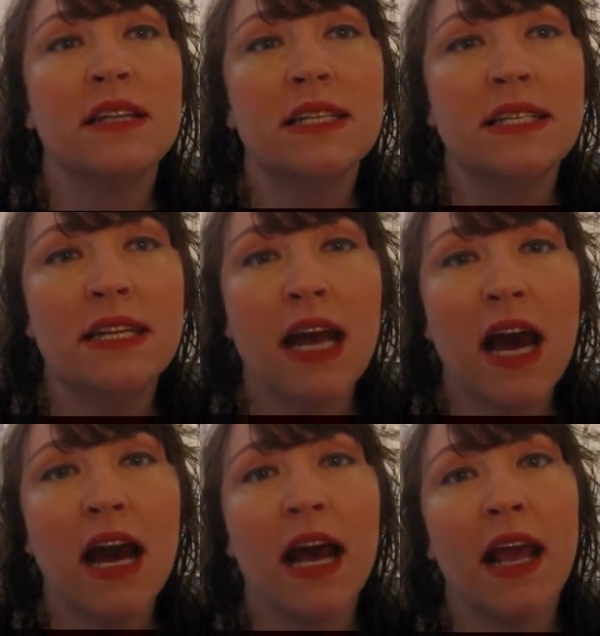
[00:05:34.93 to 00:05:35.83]

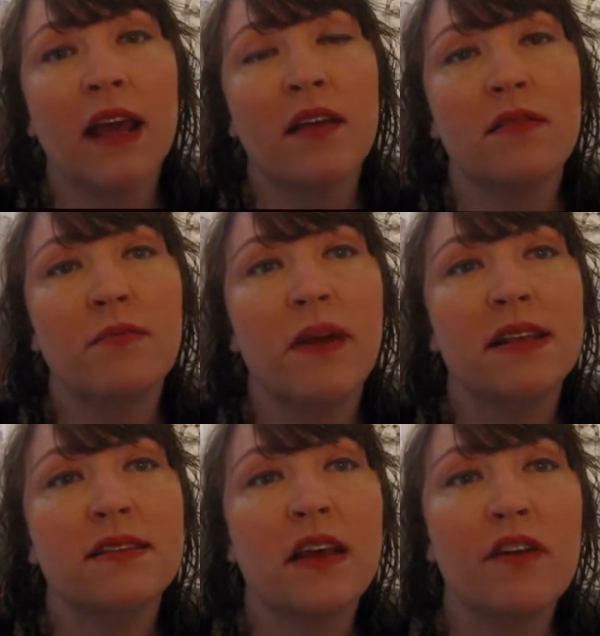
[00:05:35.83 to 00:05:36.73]
deny
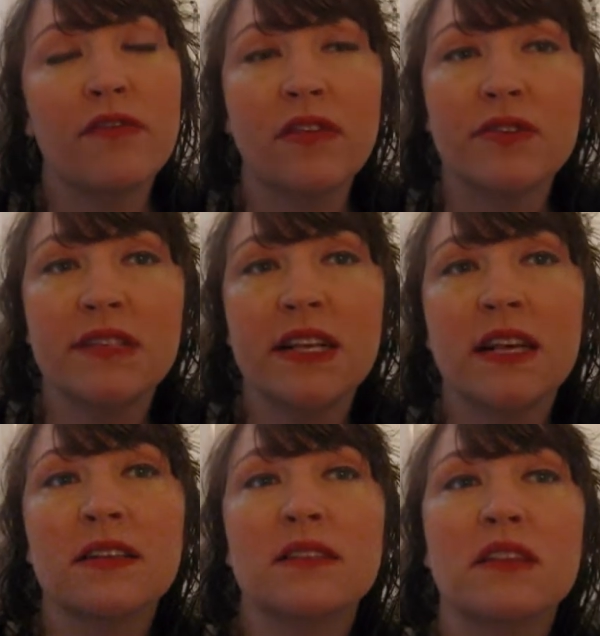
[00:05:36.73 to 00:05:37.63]
myself those
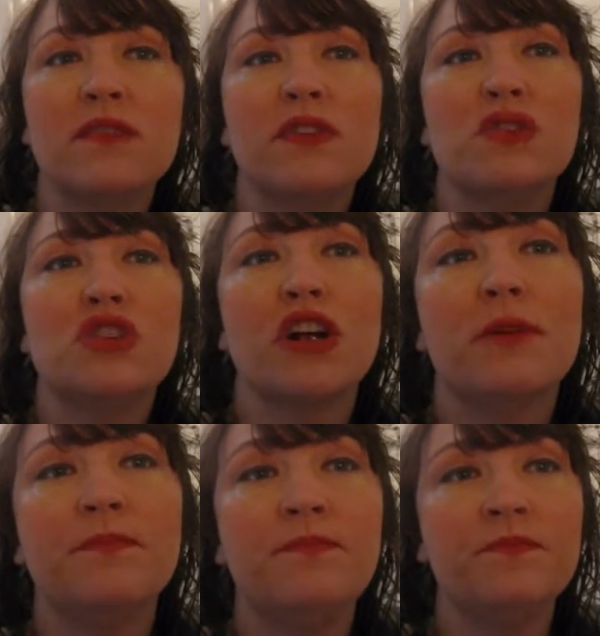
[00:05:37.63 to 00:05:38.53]
things in the future.